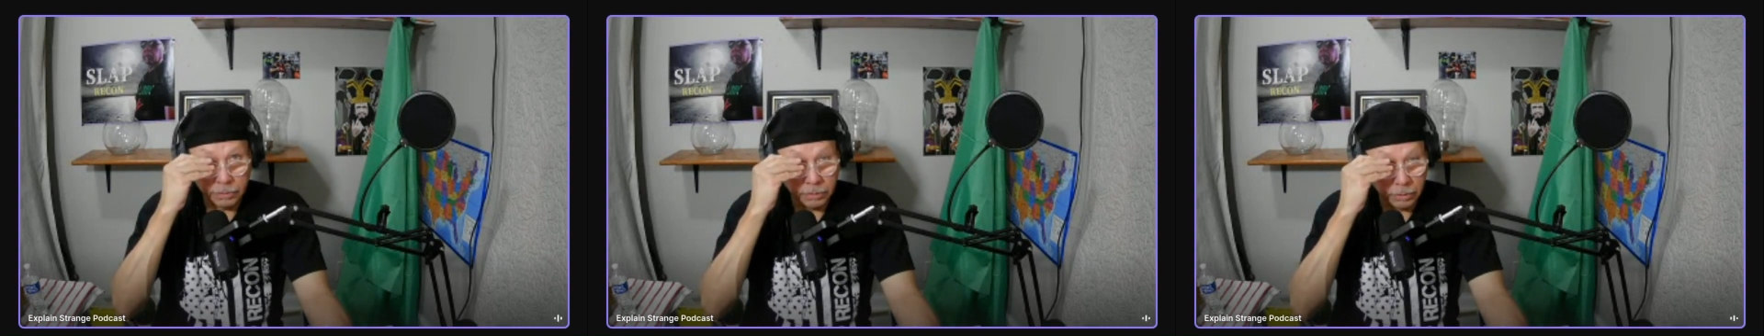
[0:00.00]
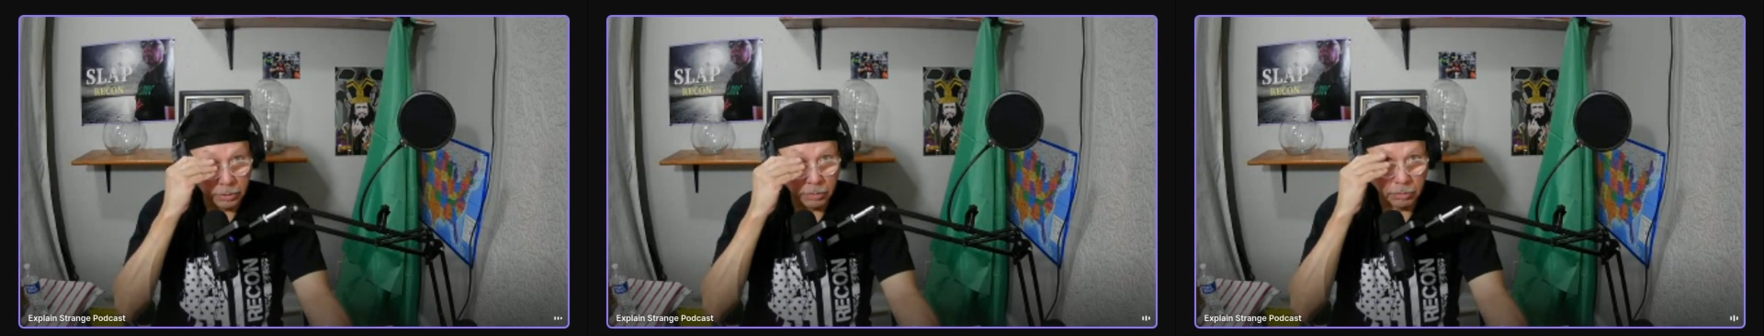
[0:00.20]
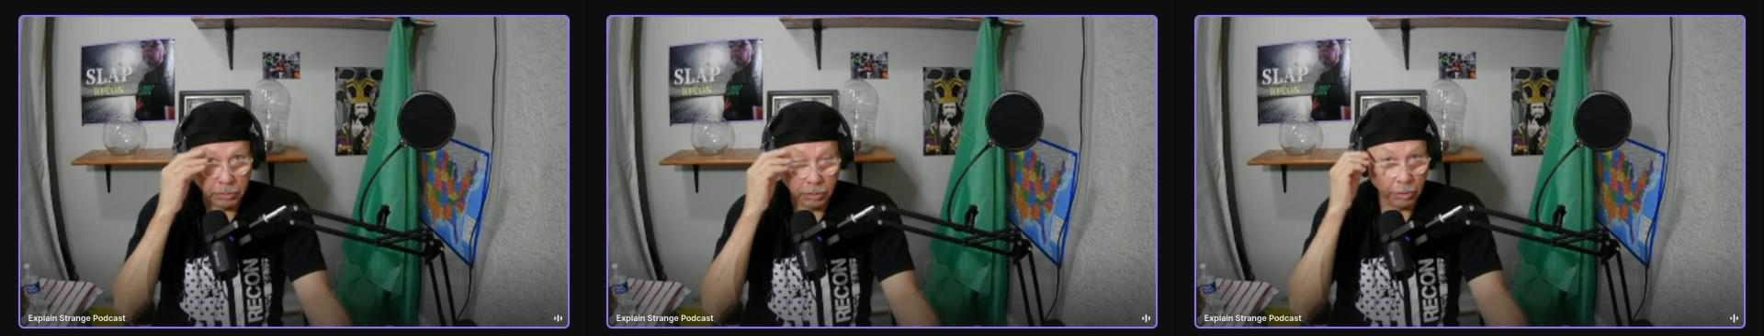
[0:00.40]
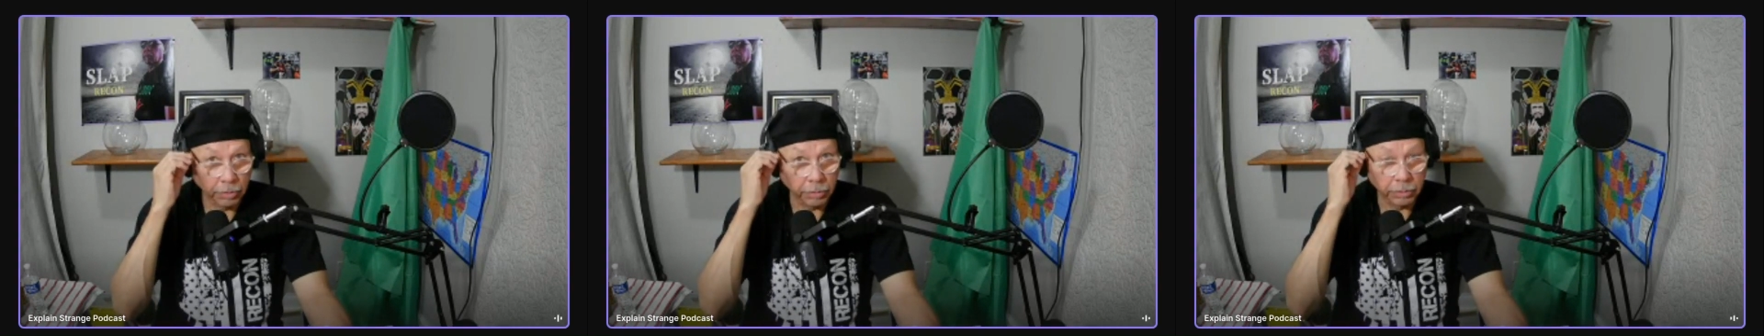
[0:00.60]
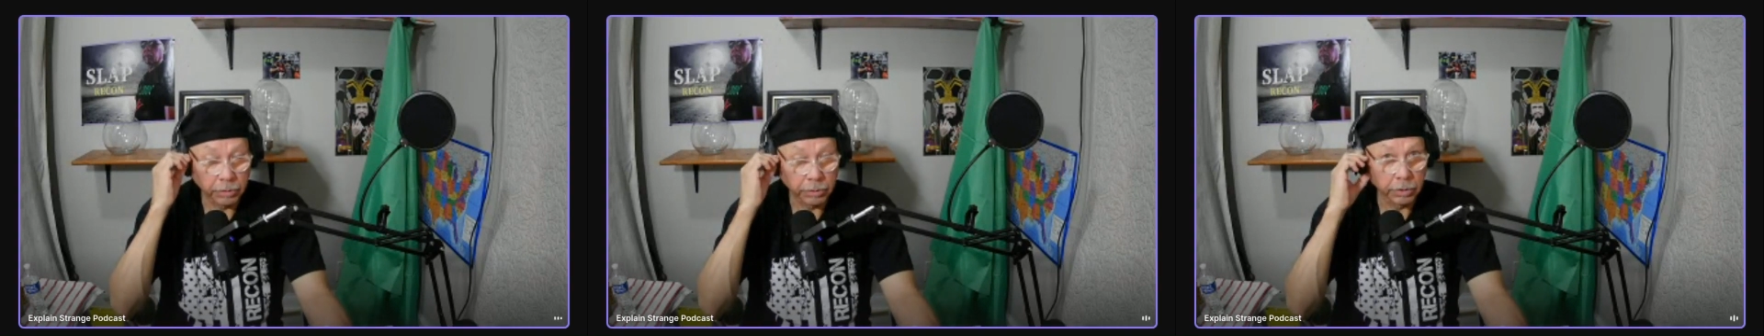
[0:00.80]
Learn,
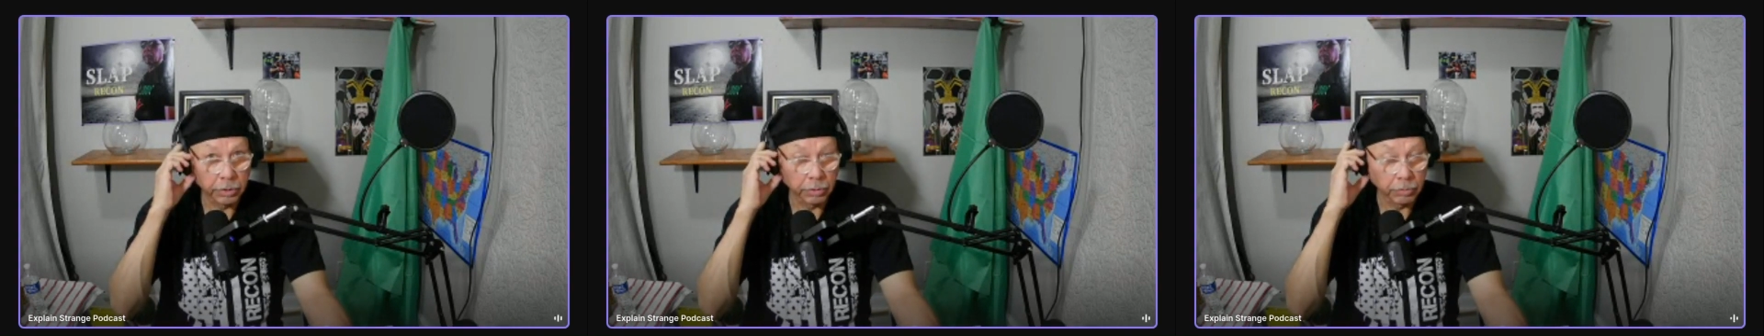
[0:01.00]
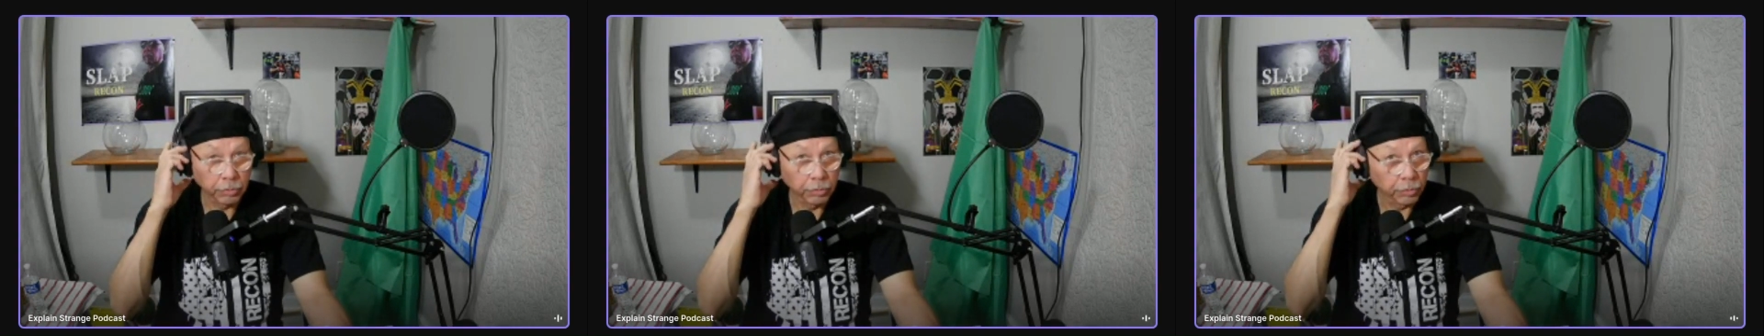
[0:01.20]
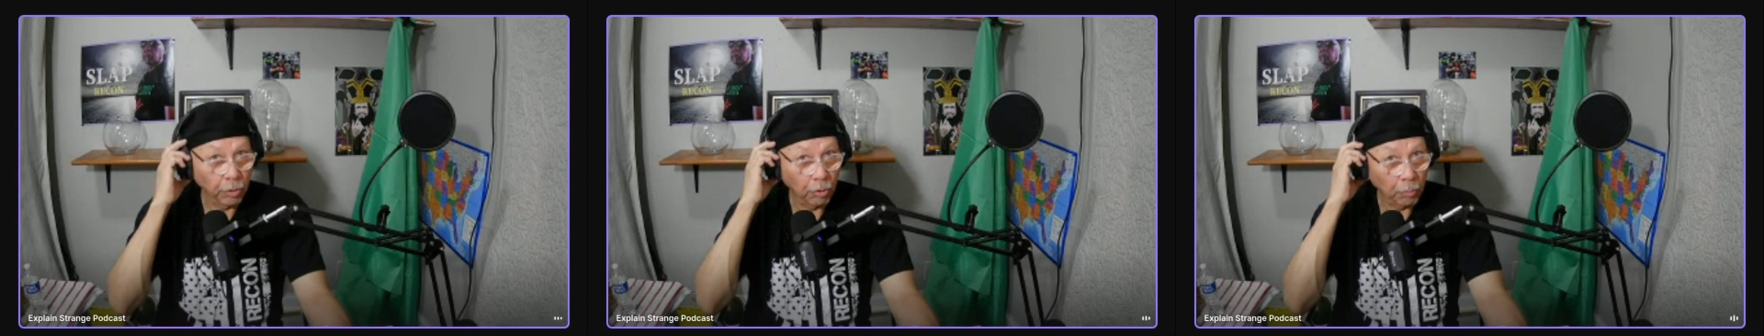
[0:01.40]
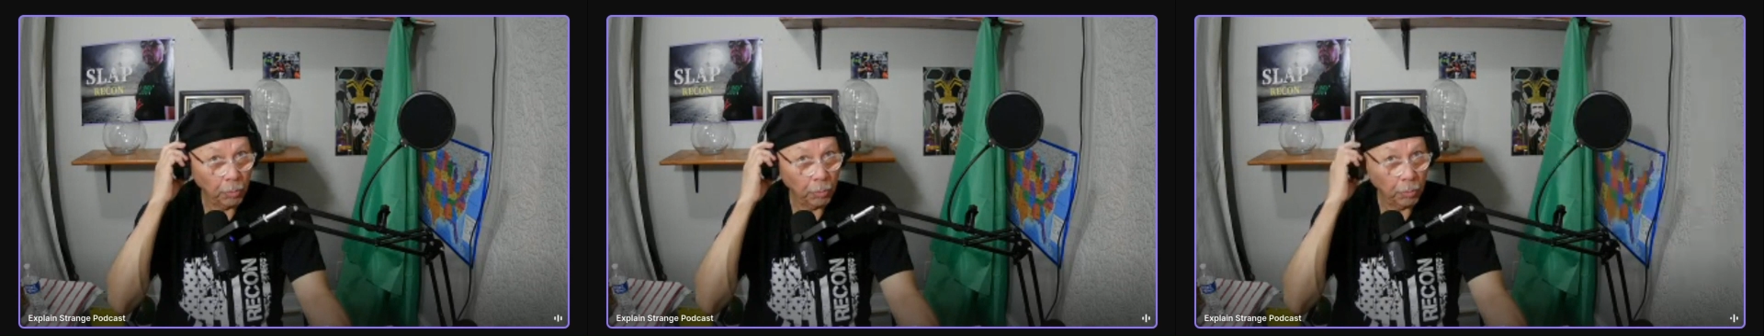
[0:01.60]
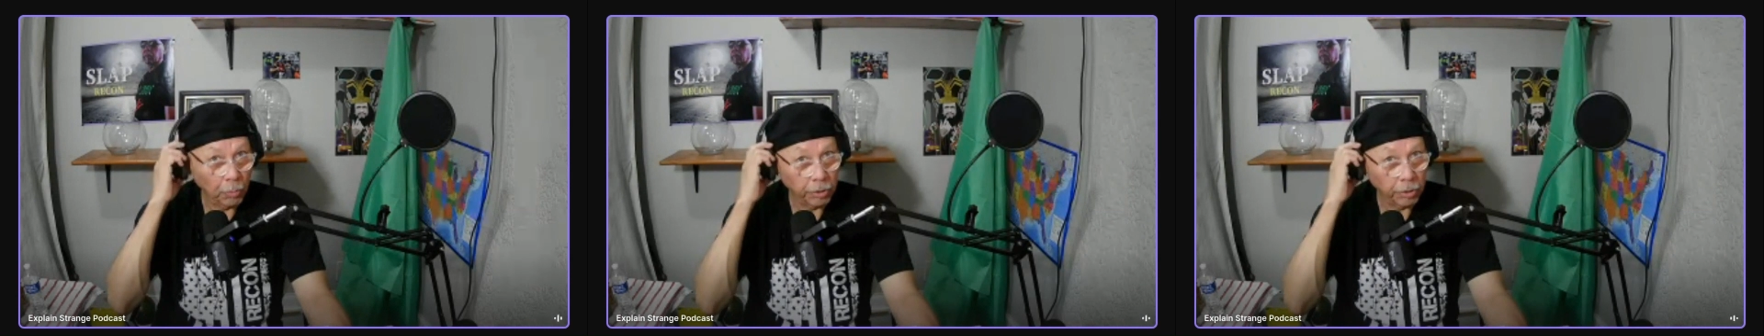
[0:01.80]
do your homework
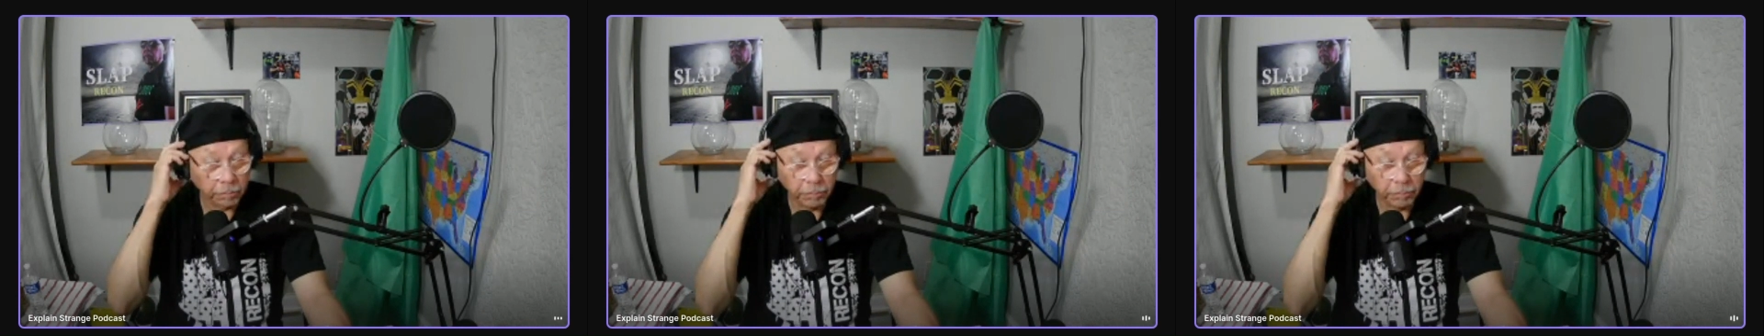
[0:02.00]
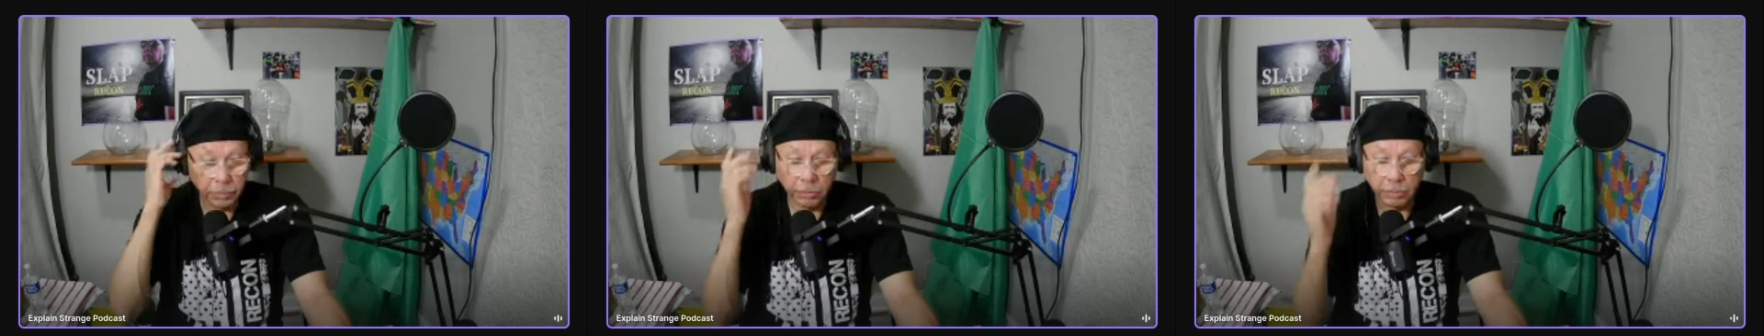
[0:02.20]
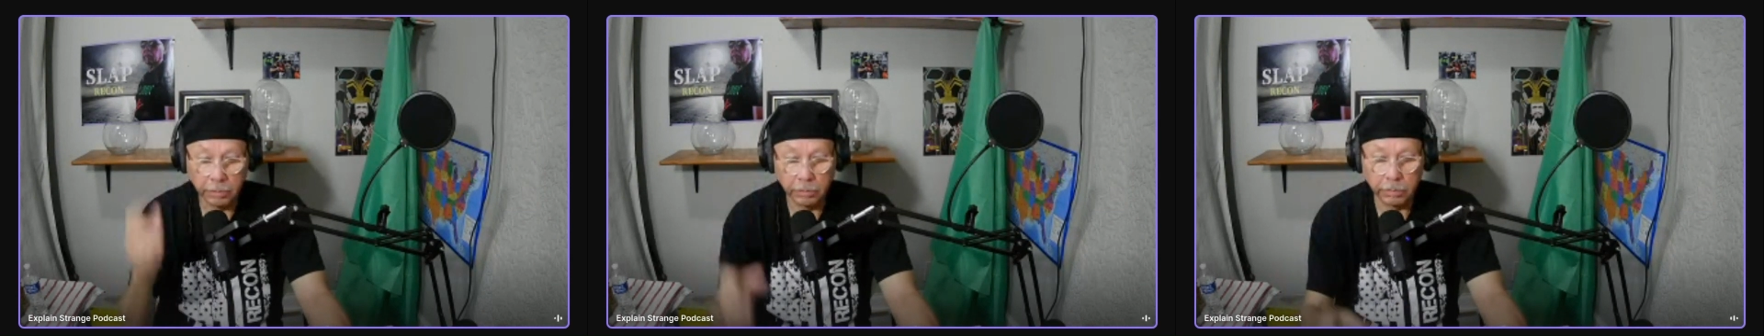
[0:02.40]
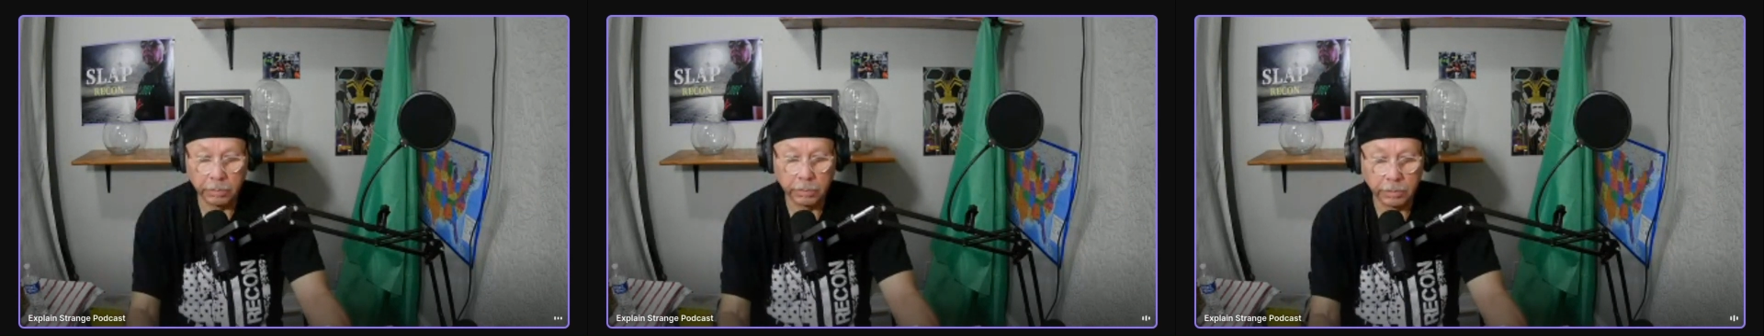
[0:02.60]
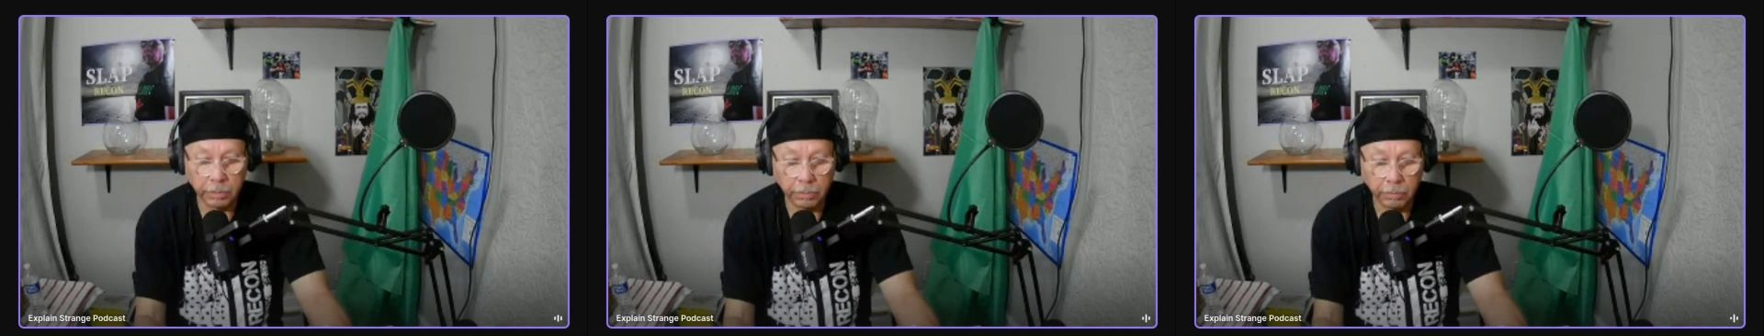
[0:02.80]
on them,
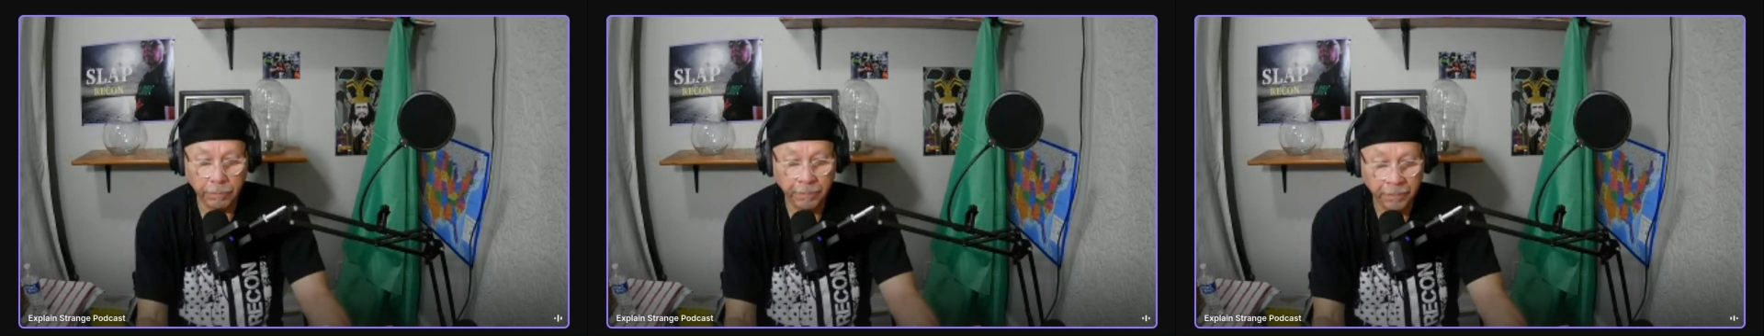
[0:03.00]
so